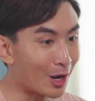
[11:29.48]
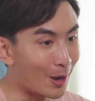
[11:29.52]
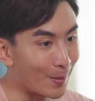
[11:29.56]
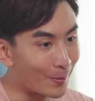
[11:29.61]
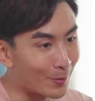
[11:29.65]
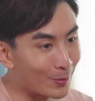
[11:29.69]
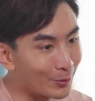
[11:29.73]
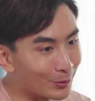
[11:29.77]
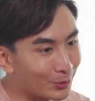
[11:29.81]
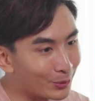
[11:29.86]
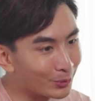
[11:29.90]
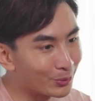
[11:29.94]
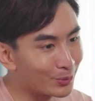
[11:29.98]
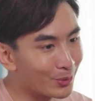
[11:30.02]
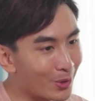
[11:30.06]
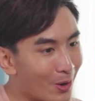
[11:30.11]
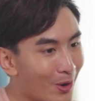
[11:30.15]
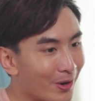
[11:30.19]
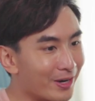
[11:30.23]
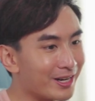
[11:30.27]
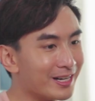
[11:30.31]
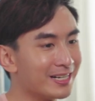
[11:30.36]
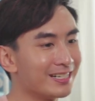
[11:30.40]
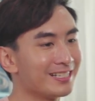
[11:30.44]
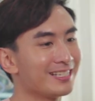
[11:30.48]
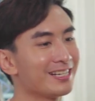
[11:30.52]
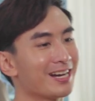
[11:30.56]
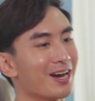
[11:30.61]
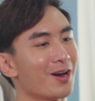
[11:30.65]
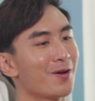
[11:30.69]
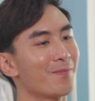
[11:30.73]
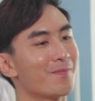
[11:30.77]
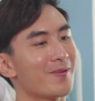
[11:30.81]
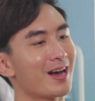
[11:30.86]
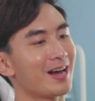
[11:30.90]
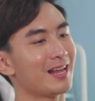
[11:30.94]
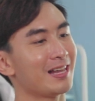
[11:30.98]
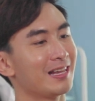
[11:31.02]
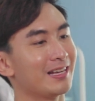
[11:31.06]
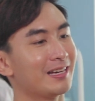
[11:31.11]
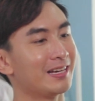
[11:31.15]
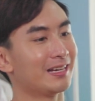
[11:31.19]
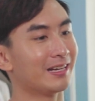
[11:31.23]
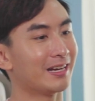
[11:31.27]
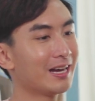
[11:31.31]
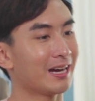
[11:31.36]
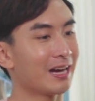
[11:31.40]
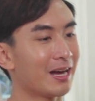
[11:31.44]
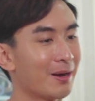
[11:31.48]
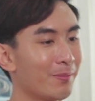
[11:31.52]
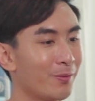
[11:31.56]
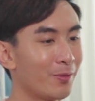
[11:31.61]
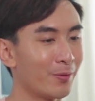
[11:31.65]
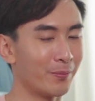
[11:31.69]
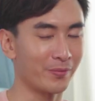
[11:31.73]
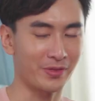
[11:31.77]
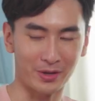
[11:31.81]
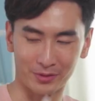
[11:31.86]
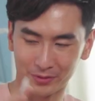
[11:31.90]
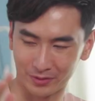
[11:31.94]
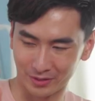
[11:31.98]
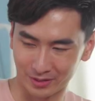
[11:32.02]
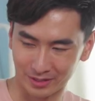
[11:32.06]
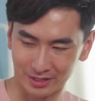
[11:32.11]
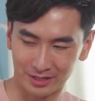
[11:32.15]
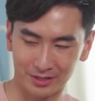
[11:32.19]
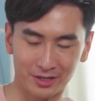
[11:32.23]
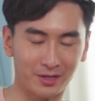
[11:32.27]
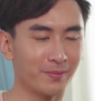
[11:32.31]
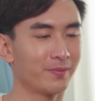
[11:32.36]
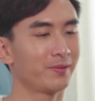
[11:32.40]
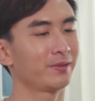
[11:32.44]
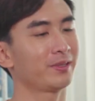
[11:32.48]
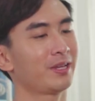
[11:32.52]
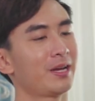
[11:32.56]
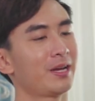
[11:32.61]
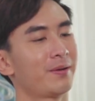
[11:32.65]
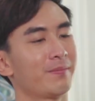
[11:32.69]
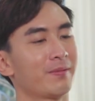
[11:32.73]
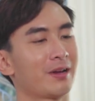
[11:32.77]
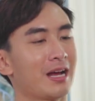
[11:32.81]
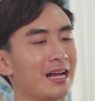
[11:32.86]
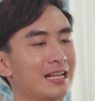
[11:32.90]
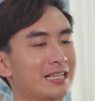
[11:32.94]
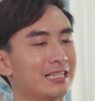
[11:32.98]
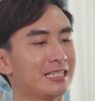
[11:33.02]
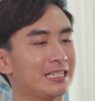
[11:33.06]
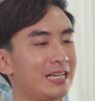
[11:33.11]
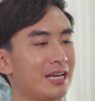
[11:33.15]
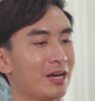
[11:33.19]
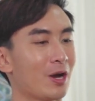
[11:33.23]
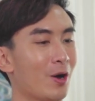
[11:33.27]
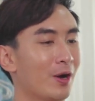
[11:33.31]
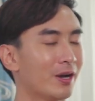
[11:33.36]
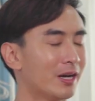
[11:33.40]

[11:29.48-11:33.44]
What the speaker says: that is not on a white background. So even though the LQS will give